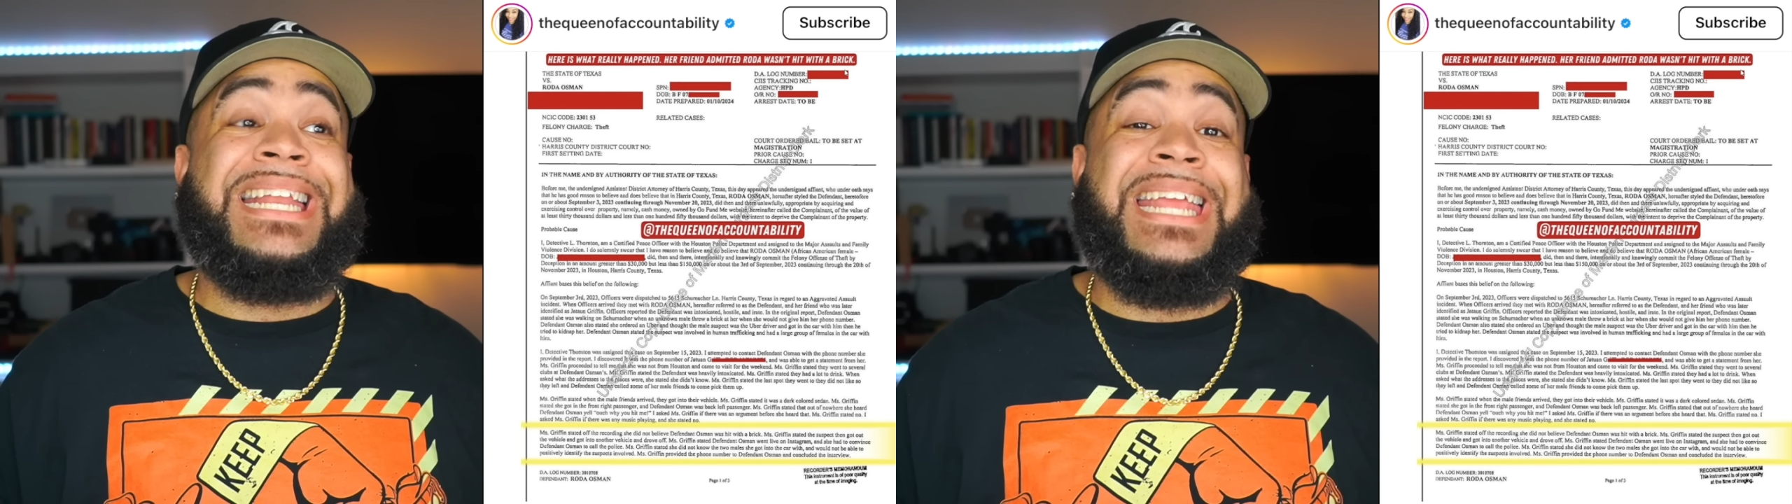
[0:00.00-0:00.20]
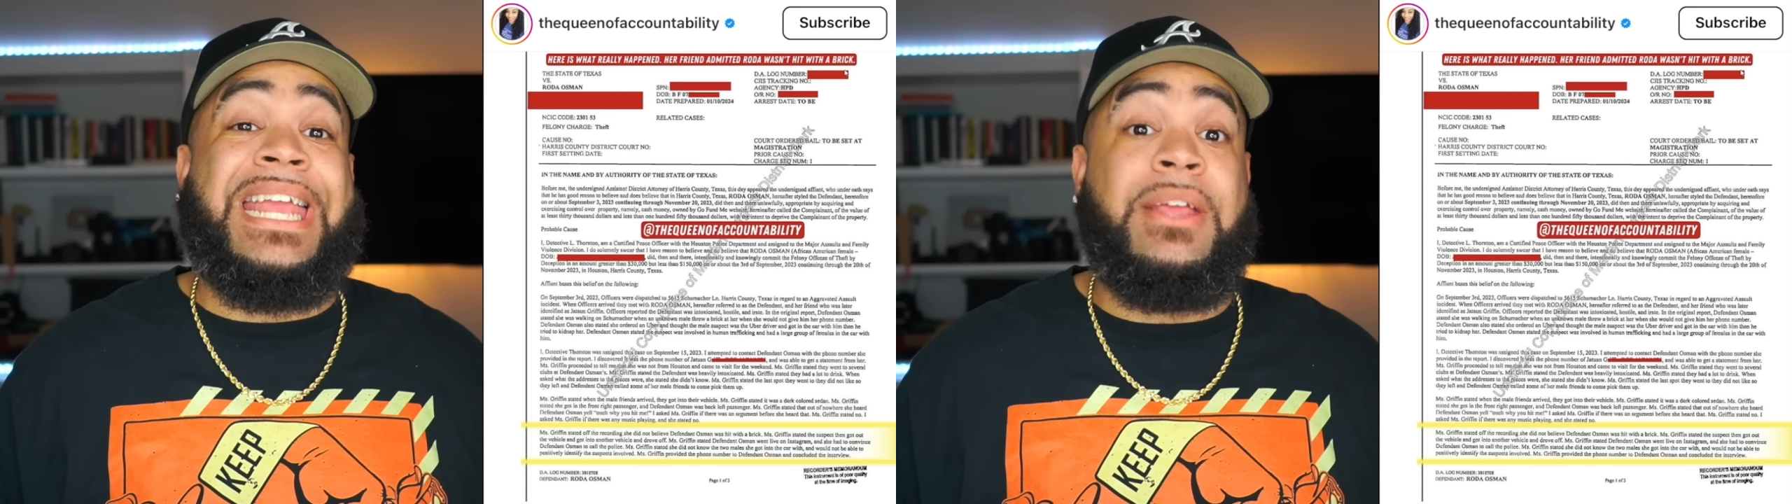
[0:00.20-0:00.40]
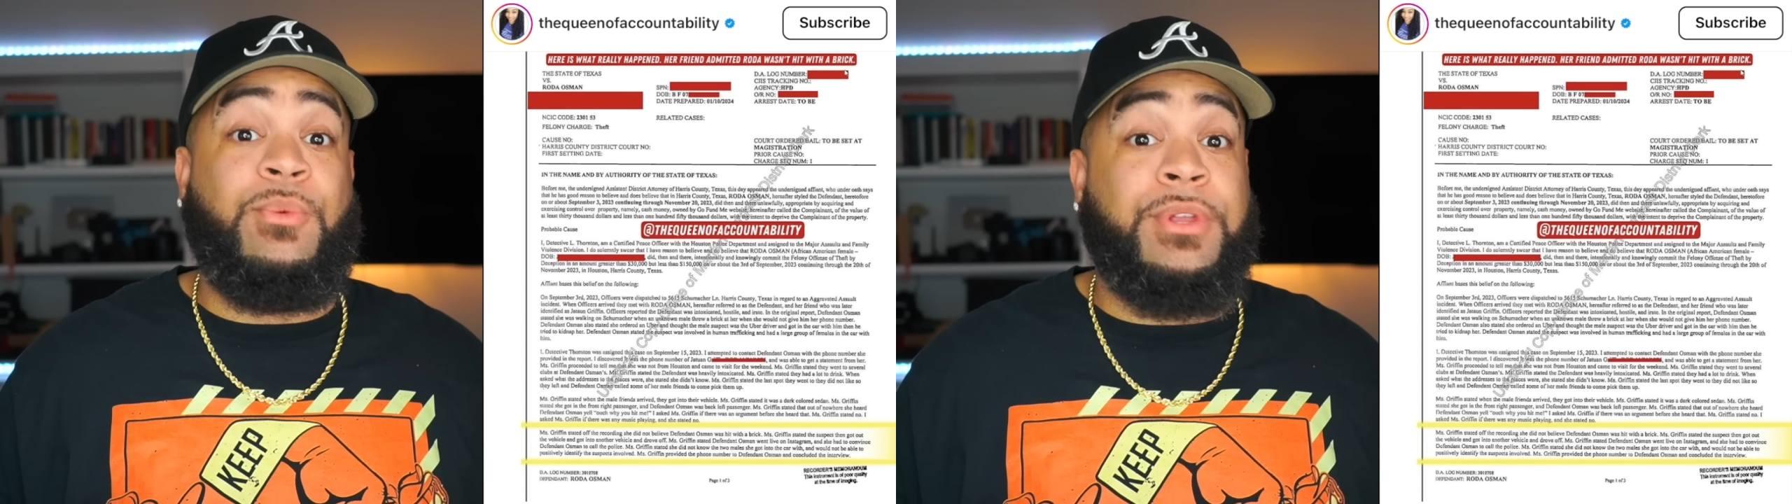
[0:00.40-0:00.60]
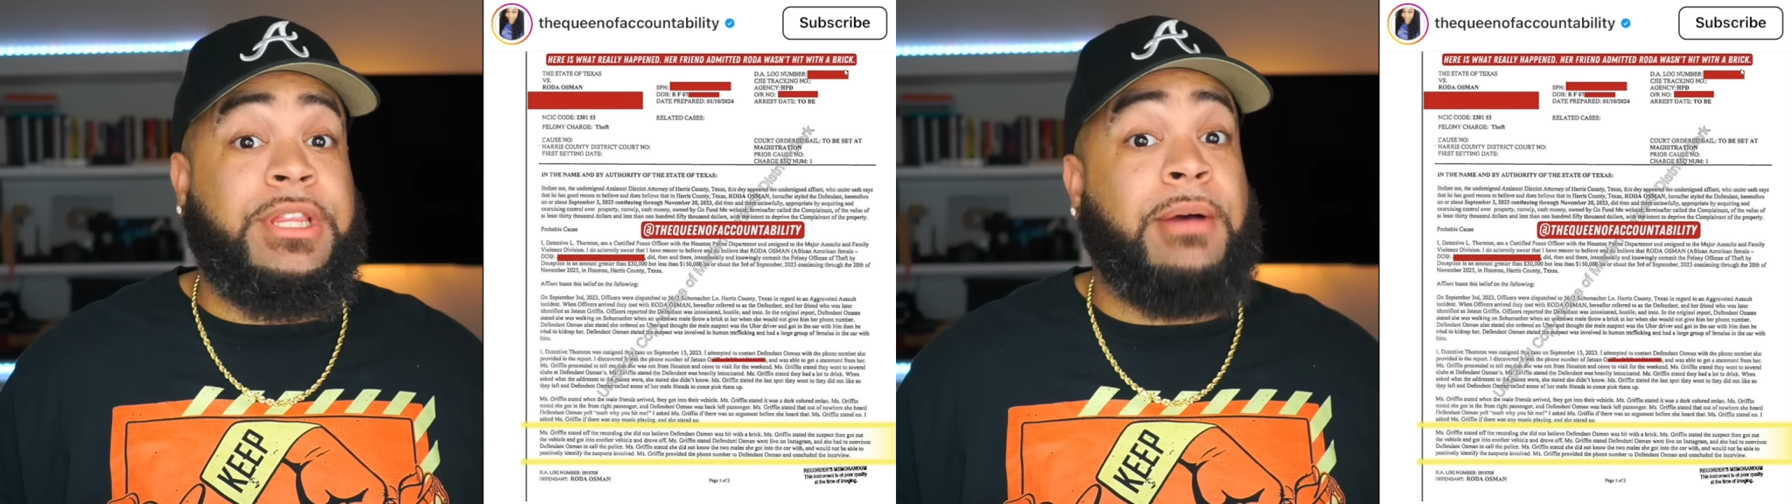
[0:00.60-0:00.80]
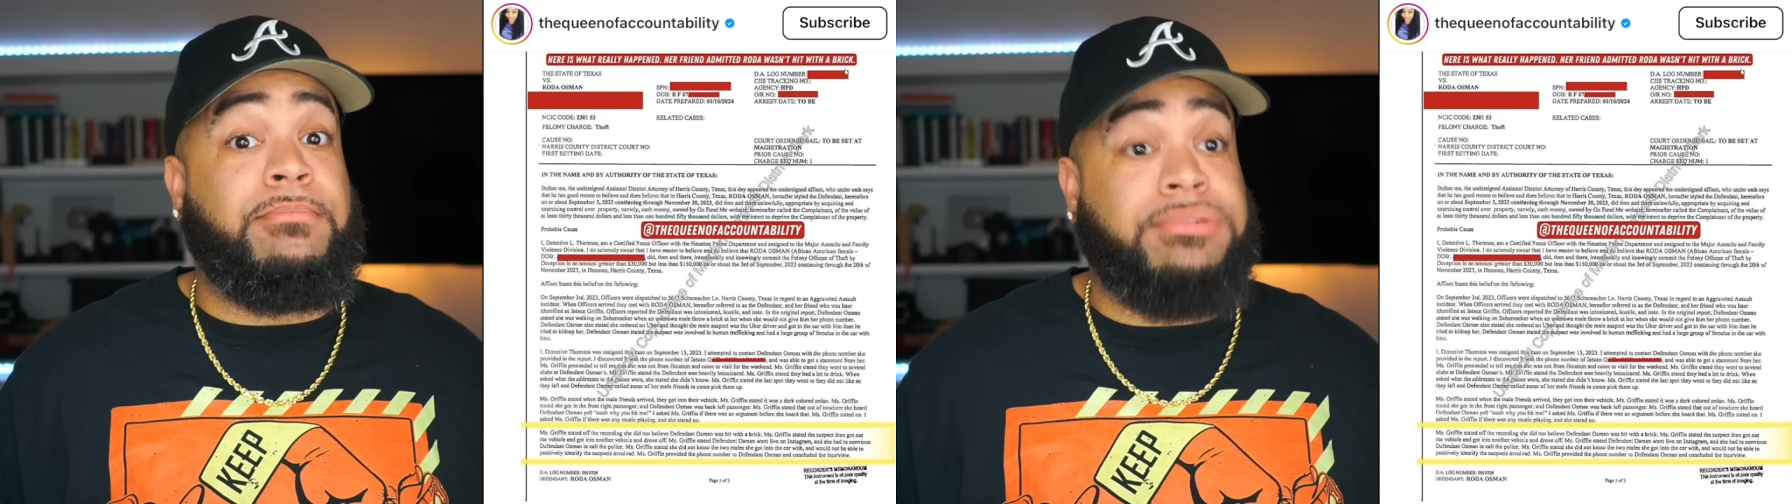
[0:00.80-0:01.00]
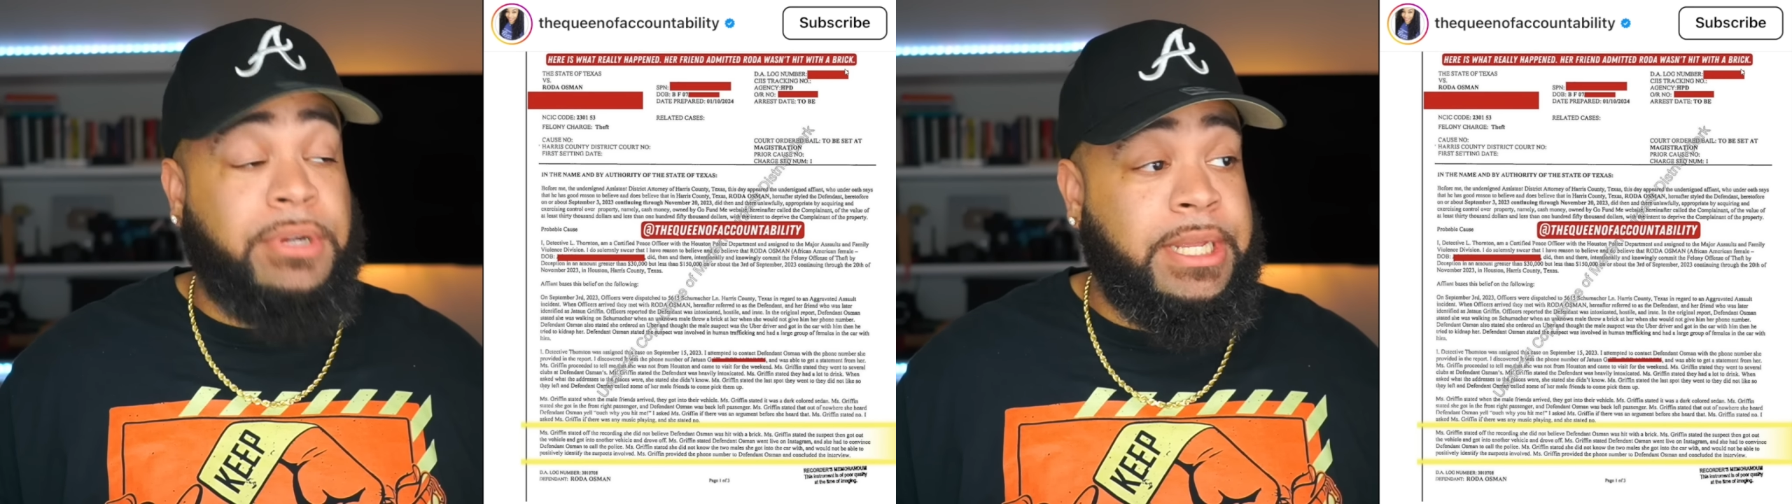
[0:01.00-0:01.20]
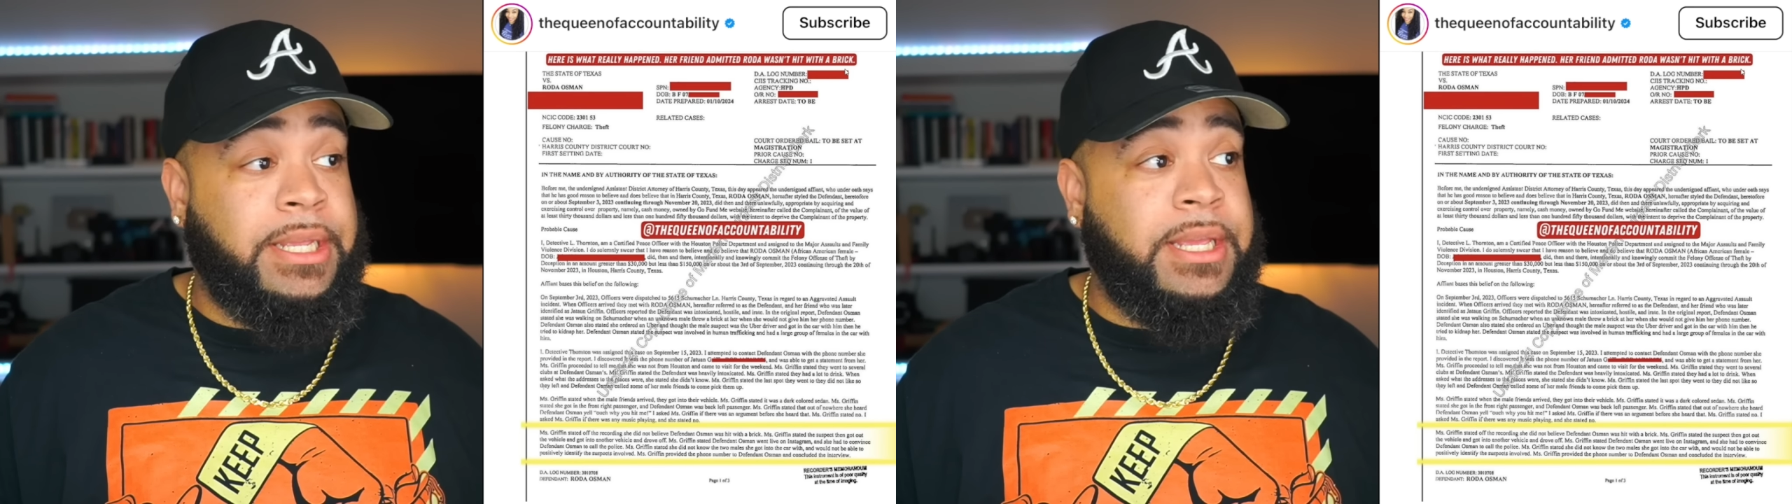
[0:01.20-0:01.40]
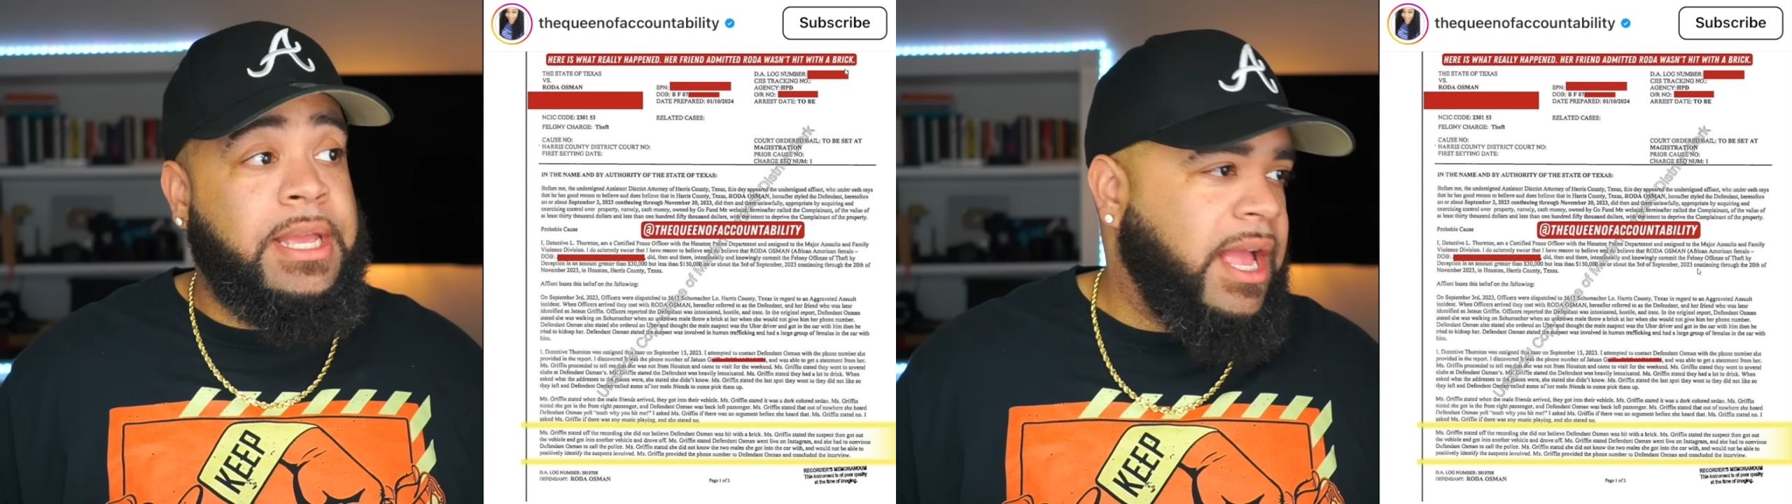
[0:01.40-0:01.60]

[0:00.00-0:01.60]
hit with a brick."